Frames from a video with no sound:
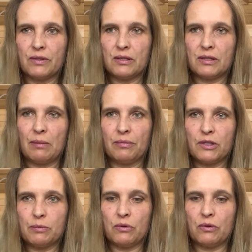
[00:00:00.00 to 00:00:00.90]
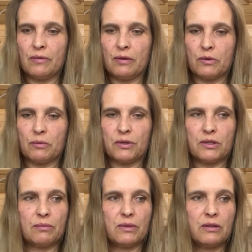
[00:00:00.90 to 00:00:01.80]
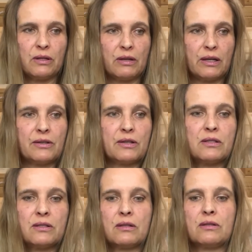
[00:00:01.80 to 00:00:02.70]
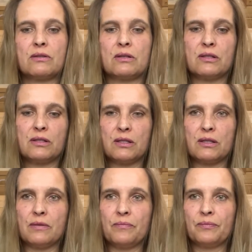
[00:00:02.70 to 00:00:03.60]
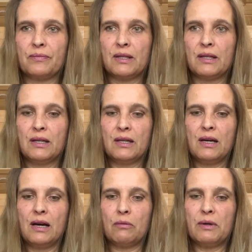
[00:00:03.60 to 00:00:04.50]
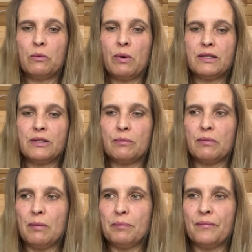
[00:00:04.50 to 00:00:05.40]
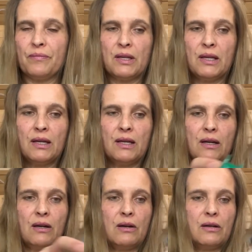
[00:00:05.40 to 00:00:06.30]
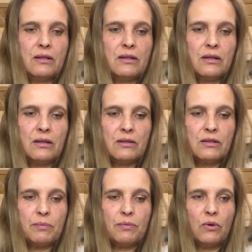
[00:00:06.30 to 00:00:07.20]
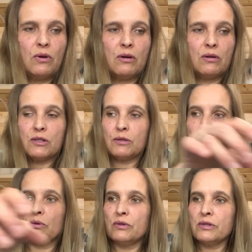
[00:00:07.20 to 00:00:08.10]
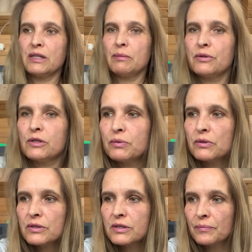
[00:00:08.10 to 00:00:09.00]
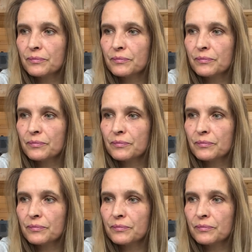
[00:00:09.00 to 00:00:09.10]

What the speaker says: sample spool. I will put them here now like this so you can see. I already winded them up on sample spools.